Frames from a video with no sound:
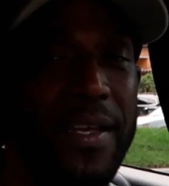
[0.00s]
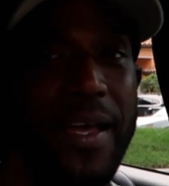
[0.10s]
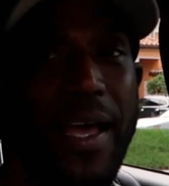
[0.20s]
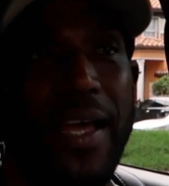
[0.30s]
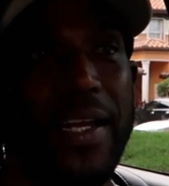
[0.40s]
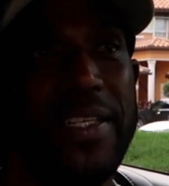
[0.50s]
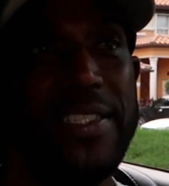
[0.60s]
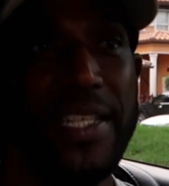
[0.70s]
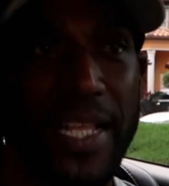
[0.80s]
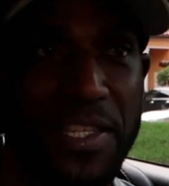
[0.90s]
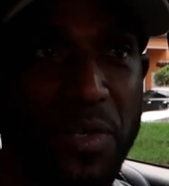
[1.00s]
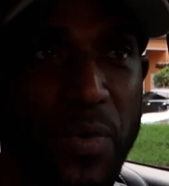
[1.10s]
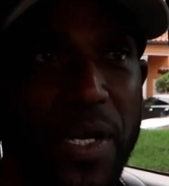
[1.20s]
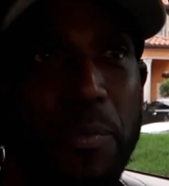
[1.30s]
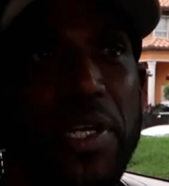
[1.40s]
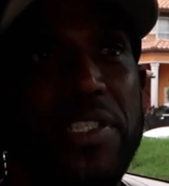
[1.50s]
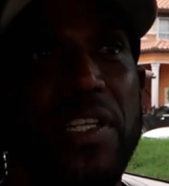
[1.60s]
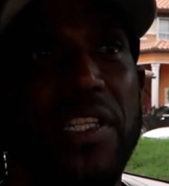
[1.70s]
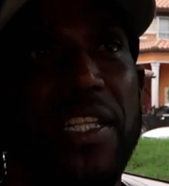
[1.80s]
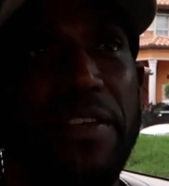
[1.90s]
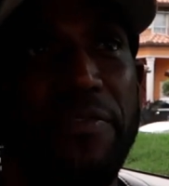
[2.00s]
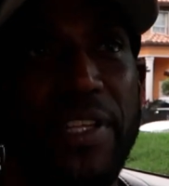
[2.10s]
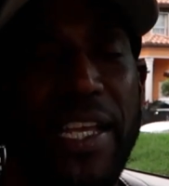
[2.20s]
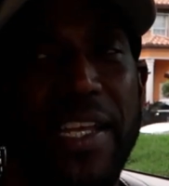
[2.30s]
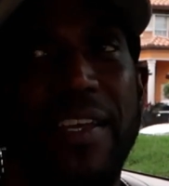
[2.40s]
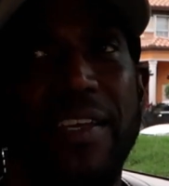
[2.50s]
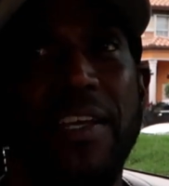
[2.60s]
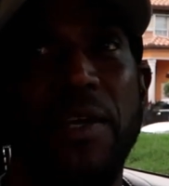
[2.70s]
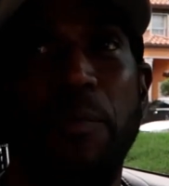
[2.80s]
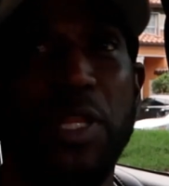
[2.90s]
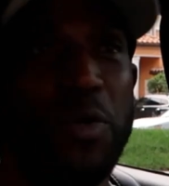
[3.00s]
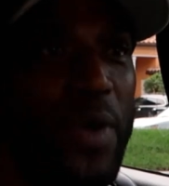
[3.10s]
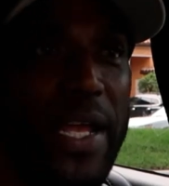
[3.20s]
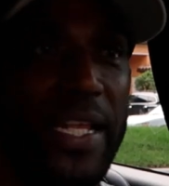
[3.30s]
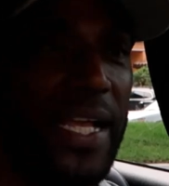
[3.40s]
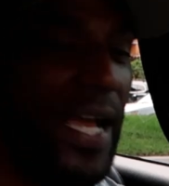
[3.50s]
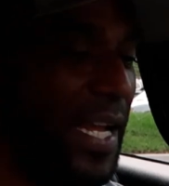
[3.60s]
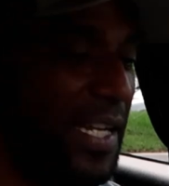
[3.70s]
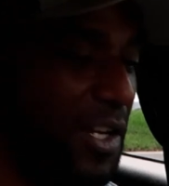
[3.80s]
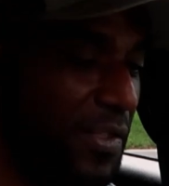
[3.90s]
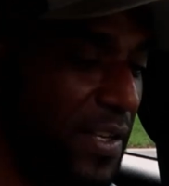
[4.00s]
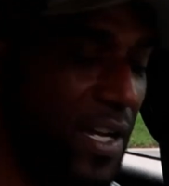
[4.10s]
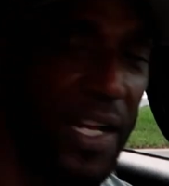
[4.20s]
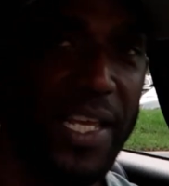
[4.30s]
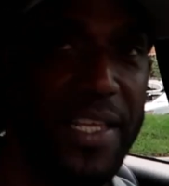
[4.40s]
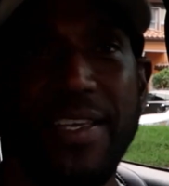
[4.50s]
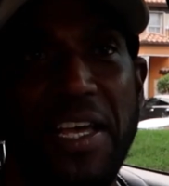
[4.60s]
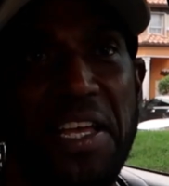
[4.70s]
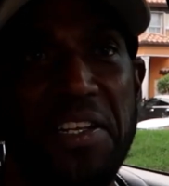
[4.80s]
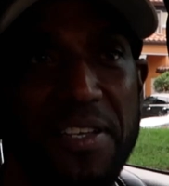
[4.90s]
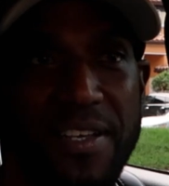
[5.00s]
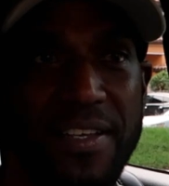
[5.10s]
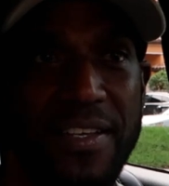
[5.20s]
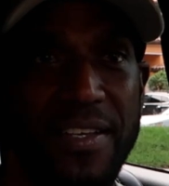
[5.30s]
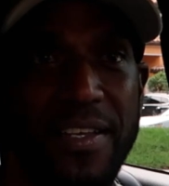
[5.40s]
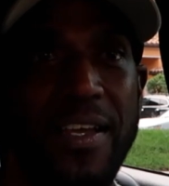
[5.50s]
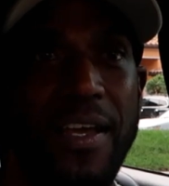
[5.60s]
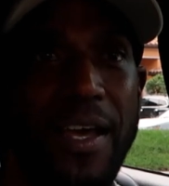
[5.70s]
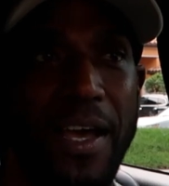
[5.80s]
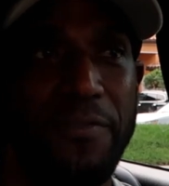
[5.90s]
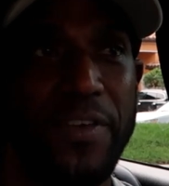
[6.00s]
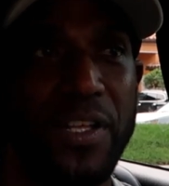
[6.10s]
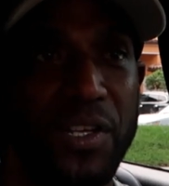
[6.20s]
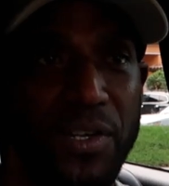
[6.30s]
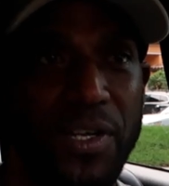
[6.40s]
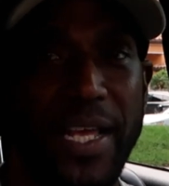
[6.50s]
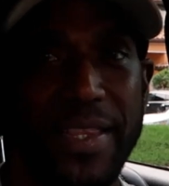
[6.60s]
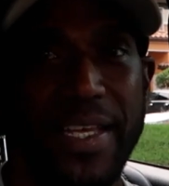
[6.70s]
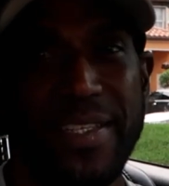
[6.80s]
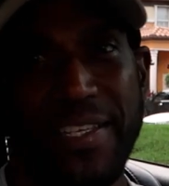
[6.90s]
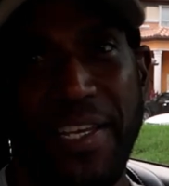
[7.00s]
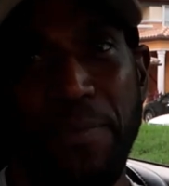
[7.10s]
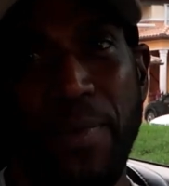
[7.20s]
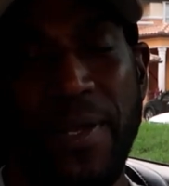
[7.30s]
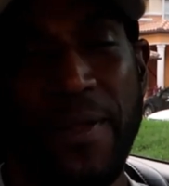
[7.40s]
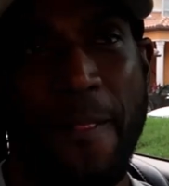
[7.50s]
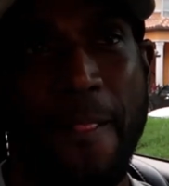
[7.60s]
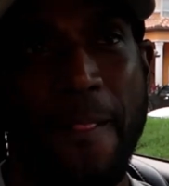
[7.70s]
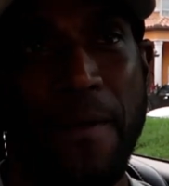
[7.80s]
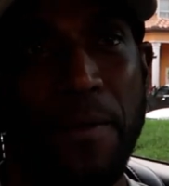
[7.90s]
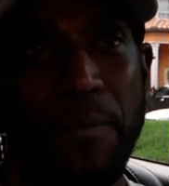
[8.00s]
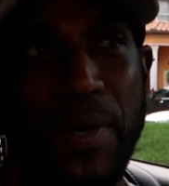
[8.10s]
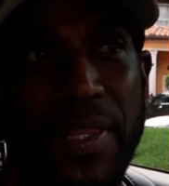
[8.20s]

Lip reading: And I still had to wear a brace on the left leg, but the right leg I had nothing on it, and I felt good at that time. But